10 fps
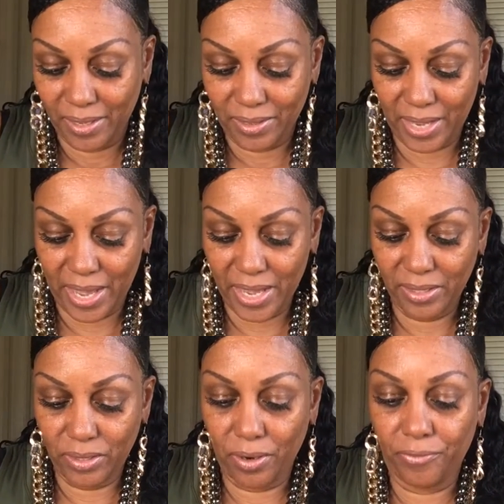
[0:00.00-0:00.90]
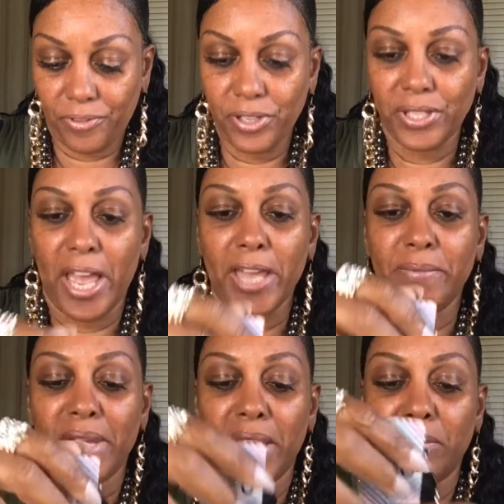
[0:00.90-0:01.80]
Okay, so the first item
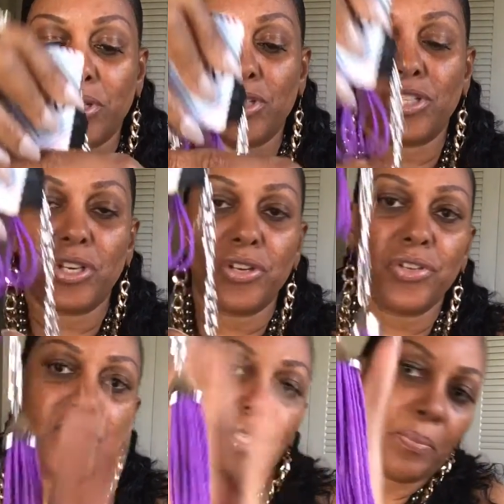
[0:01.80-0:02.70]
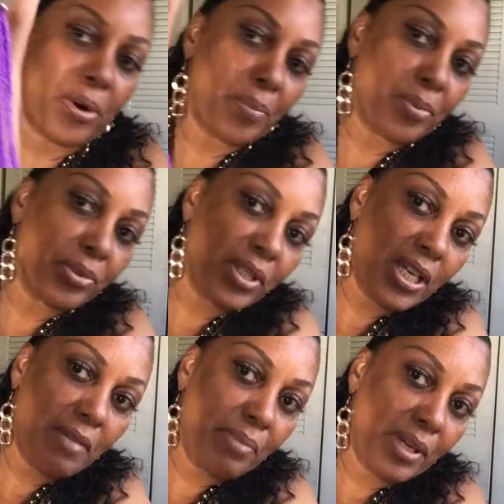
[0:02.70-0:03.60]
that I'm going to show you is a purple
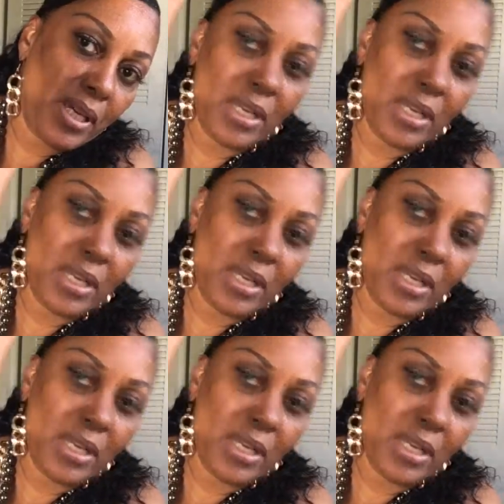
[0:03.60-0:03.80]
seed bead